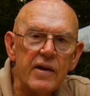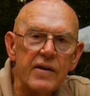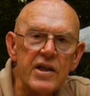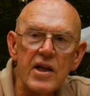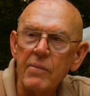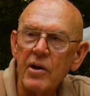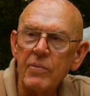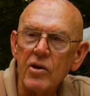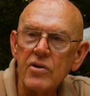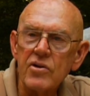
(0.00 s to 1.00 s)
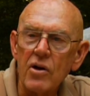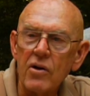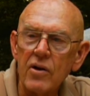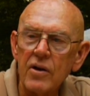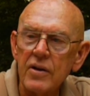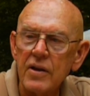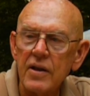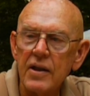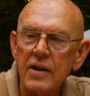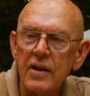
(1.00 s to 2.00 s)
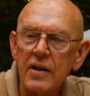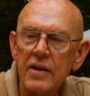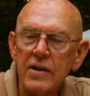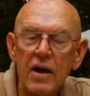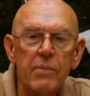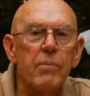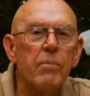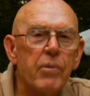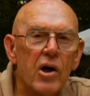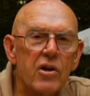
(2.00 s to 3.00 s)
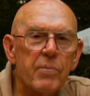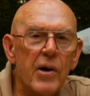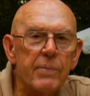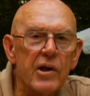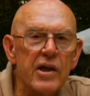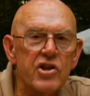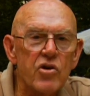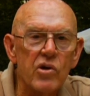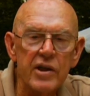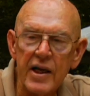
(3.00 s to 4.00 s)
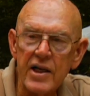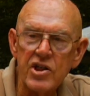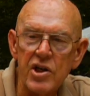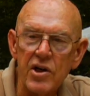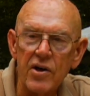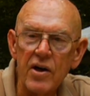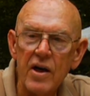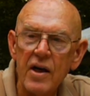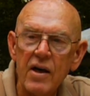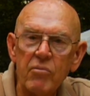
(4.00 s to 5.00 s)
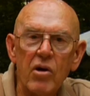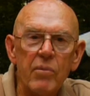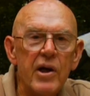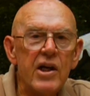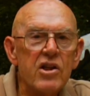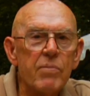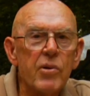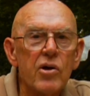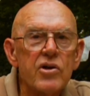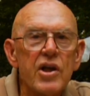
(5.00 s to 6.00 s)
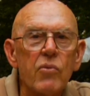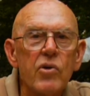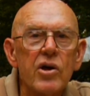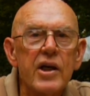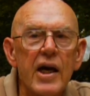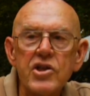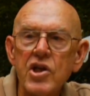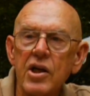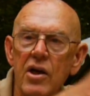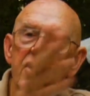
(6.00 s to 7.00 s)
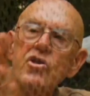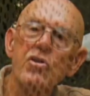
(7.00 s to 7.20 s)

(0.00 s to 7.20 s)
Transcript: These hummingbirds are a part of the population will nest here, but many of the birds that we're catching here, as